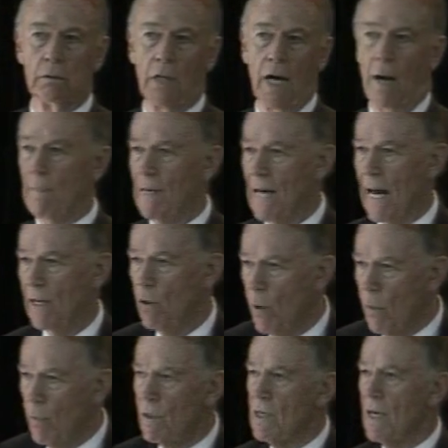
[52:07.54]
I mean, I knew
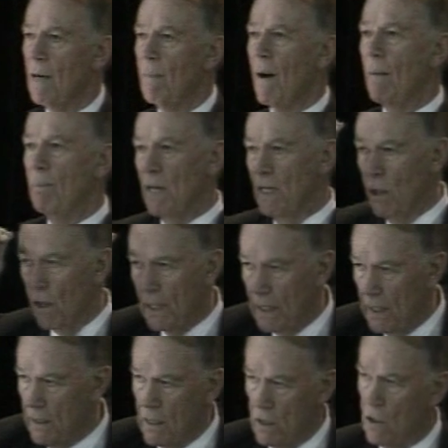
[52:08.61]
it was him. I'd been looking
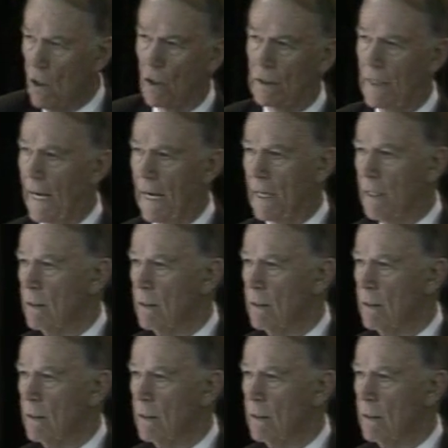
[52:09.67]
at this all day.